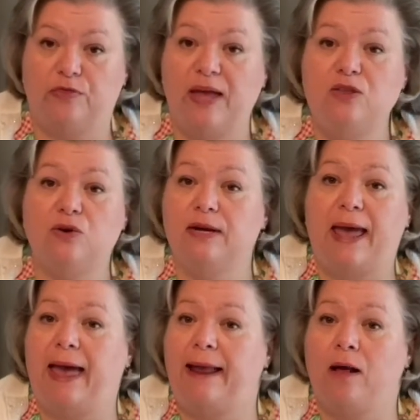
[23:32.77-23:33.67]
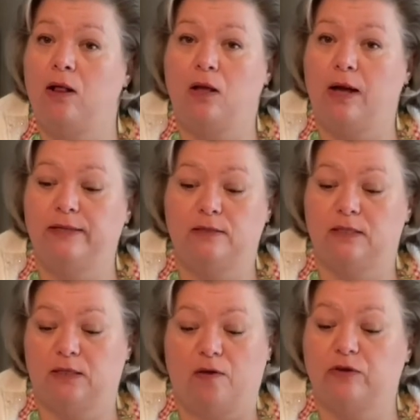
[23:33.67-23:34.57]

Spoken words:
then you can add all kinds of stuff,